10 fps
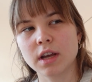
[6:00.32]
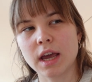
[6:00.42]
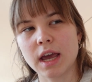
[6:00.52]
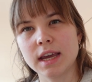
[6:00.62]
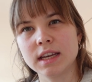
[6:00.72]

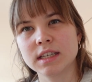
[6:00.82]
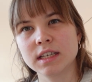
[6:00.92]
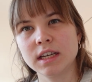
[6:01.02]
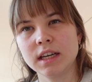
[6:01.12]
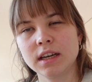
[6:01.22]

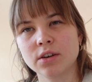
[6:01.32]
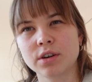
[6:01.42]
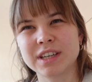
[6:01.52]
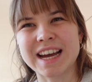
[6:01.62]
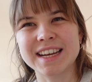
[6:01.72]
18
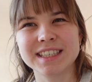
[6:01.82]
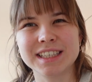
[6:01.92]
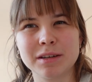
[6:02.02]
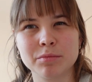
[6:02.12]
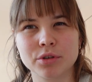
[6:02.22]
or
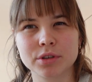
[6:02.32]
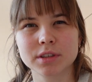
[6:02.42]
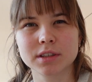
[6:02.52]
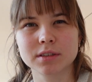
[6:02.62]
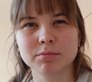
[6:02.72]
19
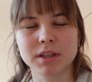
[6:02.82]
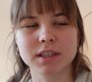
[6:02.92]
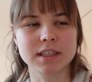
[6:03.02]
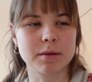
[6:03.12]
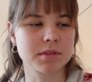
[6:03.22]
books,
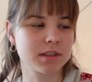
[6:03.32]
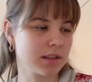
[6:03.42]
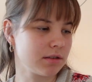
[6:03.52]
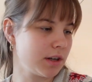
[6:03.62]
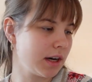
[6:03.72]
because I'm
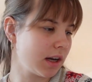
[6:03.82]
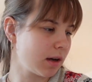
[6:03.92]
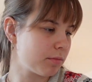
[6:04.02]
still reading a